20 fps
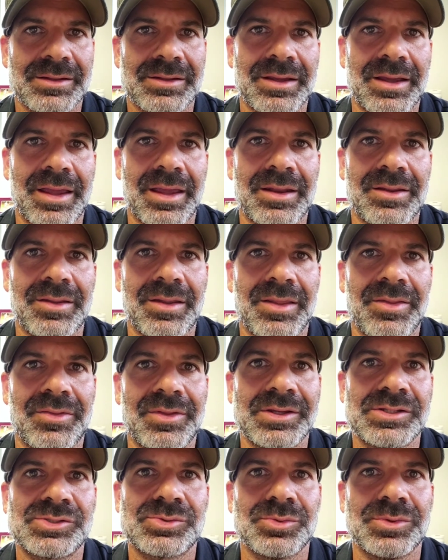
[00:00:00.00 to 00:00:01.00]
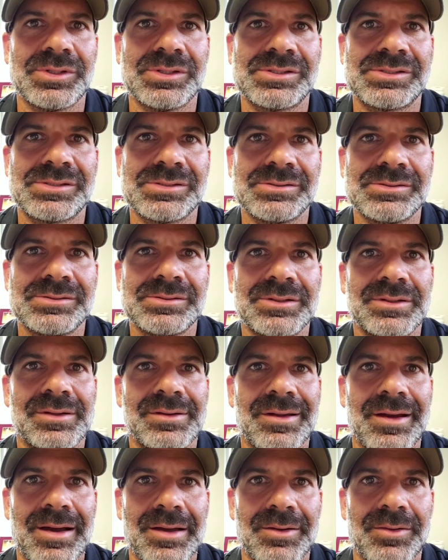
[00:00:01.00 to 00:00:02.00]
And this was
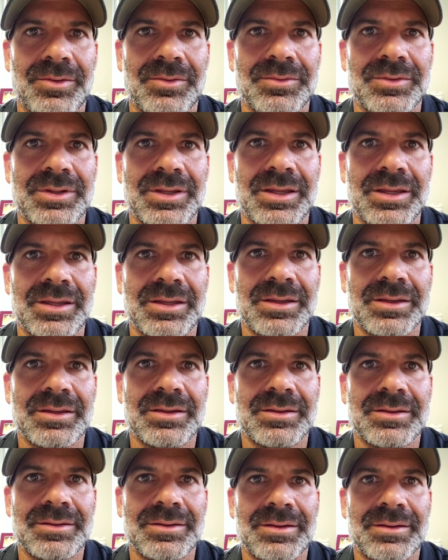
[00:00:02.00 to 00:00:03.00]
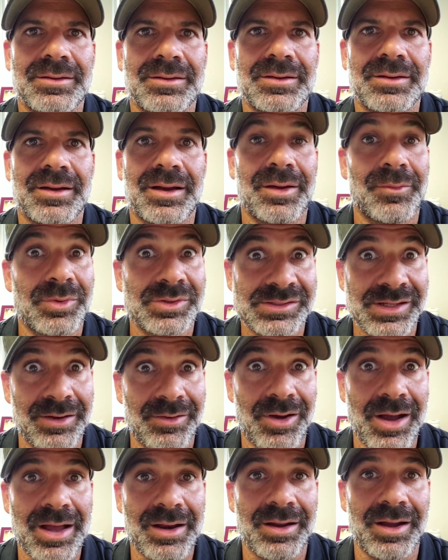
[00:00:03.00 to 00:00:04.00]
not only, was I
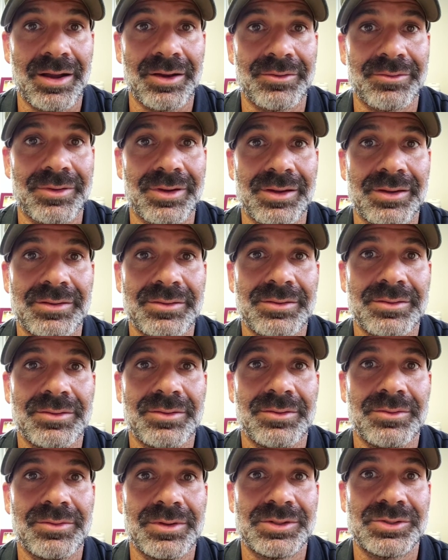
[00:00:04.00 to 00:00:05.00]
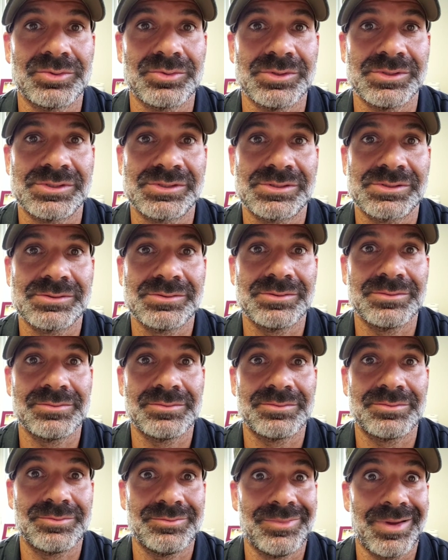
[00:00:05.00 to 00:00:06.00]
not hungry, which was
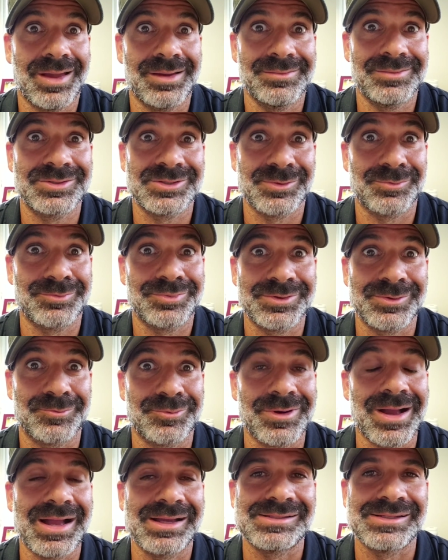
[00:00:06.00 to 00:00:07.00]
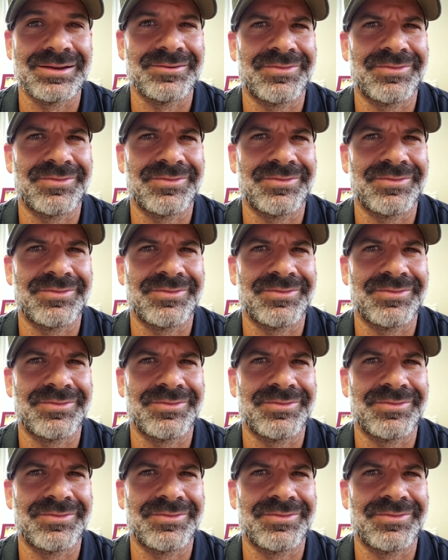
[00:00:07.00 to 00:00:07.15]
surprising.